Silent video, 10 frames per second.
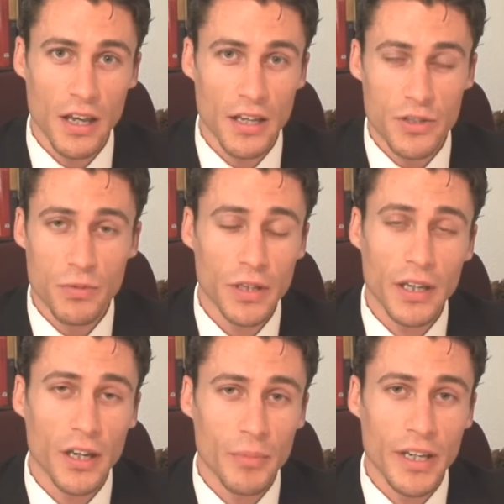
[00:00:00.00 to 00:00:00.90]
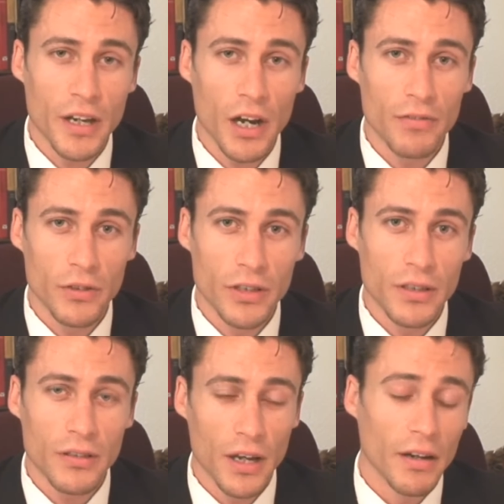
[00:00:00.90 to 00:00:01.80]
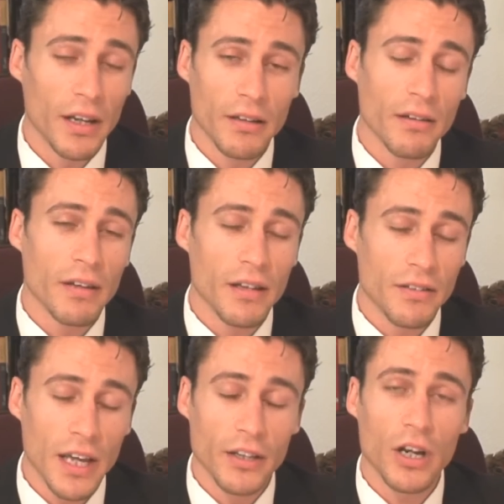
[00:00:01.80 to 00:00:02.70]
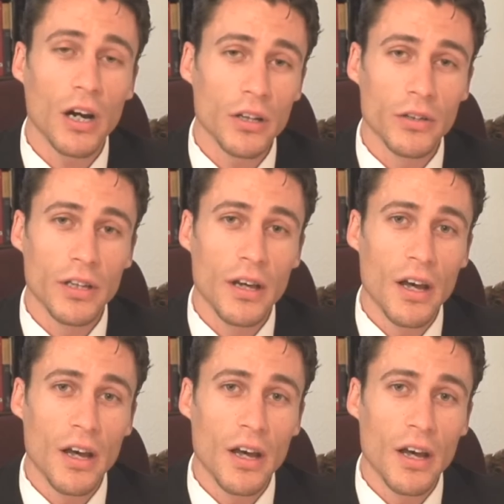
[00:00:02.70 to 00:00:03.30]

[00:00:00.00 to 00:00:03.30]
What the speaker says: is really going to be covered and colored